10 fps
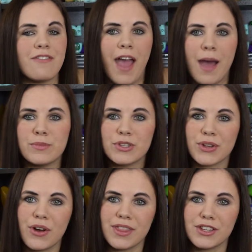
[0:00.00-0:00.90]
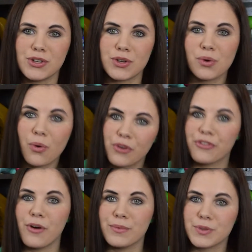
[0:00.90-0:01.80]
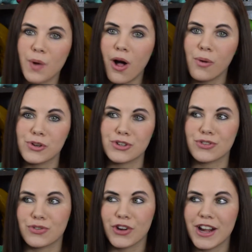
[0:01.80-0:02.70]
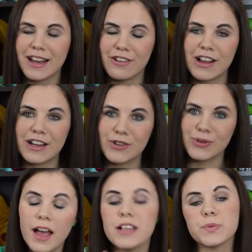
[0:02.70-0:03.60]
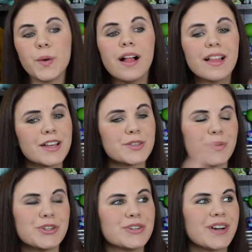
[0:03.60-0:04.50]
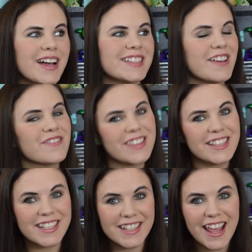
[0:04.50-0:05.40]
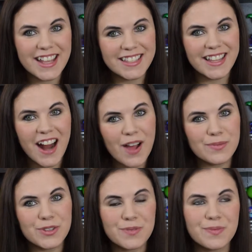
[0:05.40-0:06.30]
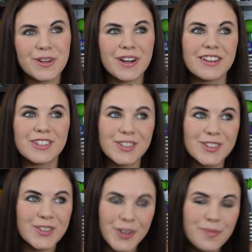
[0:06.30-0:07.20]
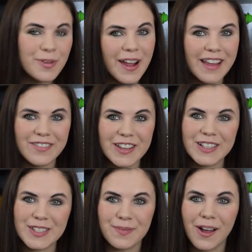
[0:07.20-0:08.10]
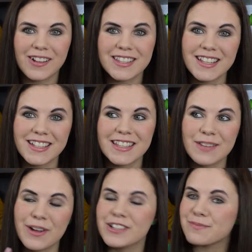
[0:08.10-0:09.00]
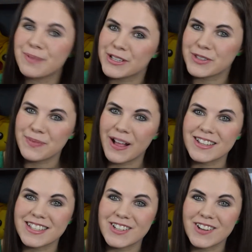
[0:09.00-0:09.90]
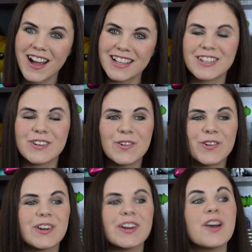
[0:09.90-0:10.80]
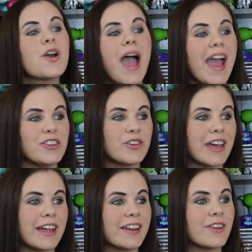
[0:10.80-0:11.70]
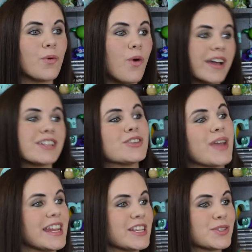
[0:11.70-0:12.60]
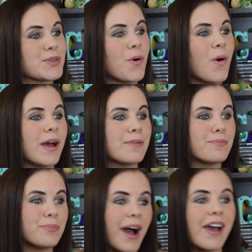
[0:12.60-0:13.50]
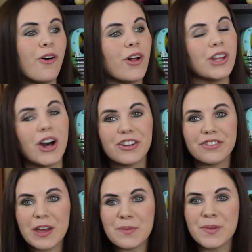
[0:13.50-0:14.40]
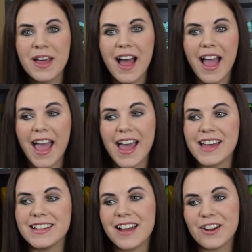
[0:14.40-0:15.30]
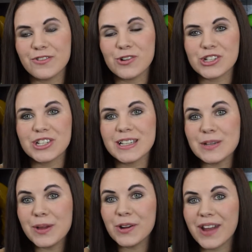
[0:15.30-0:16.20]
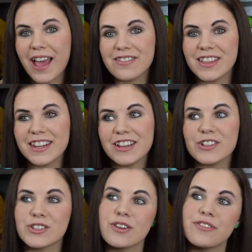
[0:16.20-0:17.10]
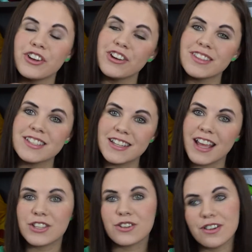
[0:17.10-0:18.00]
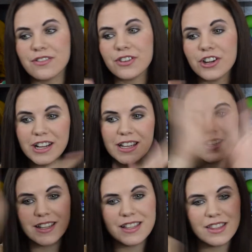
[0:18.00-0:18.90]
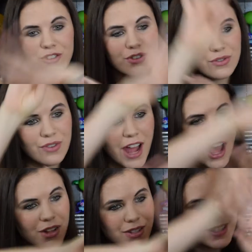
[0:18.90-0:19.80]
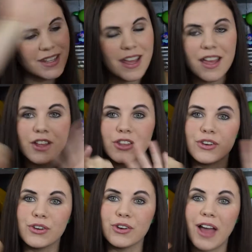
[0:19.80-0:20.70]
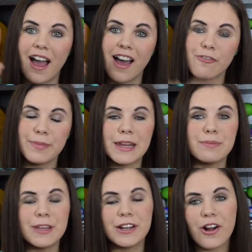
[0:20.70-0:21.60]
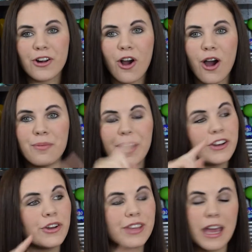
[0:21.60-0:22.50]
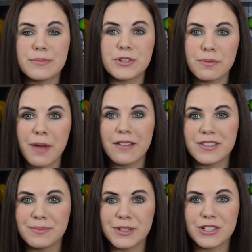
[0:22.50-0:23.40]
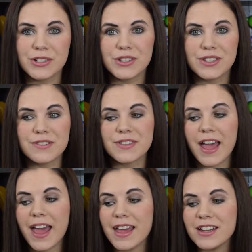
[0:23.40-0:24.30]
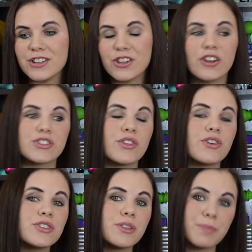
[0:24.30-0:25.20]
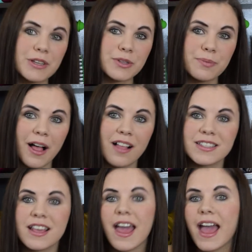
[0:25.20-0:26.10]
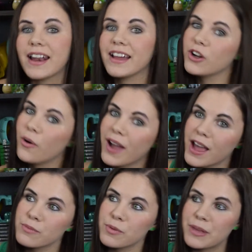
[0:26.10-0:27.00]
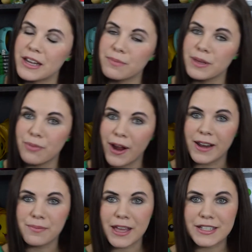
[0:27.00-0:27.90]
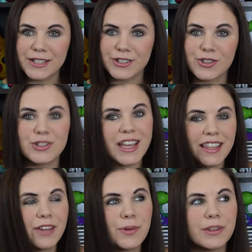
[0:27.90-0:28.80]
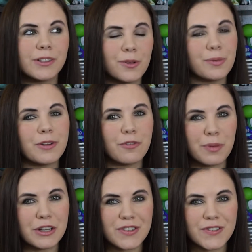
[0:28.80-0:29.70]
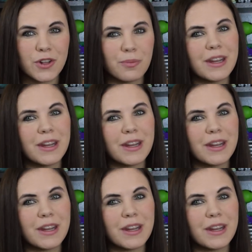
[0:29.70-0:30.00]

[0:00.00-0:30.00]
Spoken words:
Amazon that you can order from as well, which is really, really cool. As well as what you guys have in the States that I'm super, super envious about is the amount of Pixel Pals that you guys can order. And you can walk into any store and buy a whole lot of them. And unfortunately, we don't have that here. So if you're in the States or if you're in the surrounds, you have pdp.com. I know GameStop have some exclusives, and yeah, so those are the Pixel Pals. And I know I am a PDP brand ambassador, so take that with a little bit of a pinch of salt.